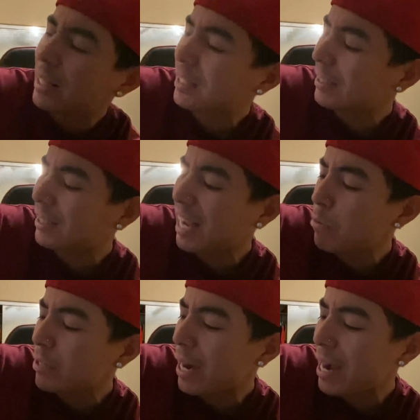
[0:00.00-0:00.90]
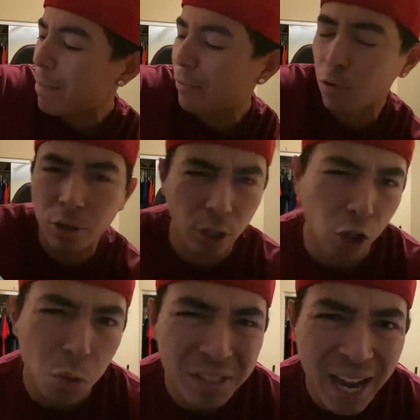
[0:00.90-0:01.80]
It's like the same one that I got before, the
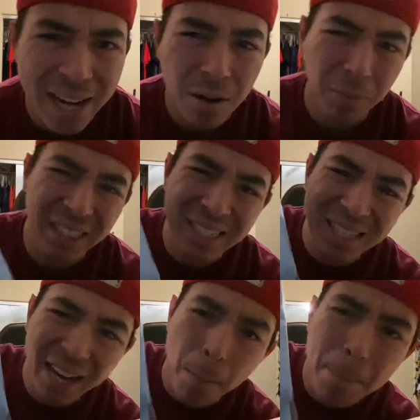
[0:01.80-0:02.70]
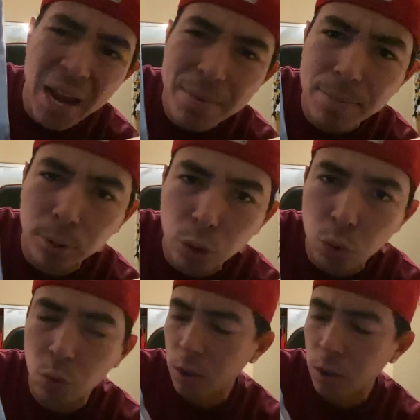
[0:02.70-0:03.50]
low side, but this is like a baby blue.